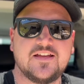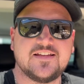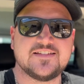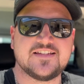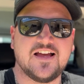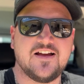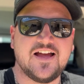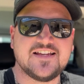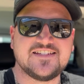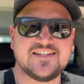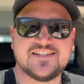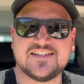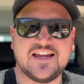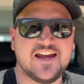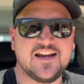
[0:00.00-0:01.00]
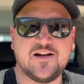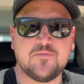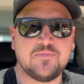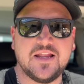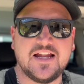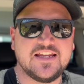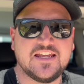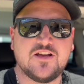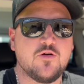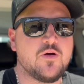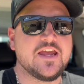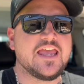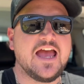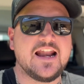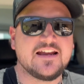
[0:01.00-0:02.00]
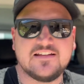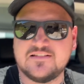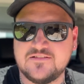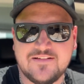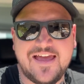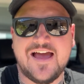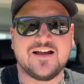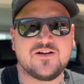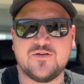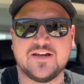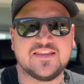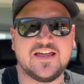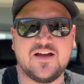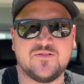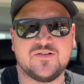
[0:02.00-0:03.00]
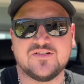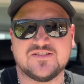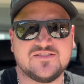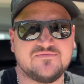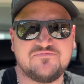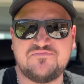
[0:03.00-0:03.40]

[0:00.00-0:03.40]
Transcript: So as you see, I'm bloody quick at it. Look how quick that was.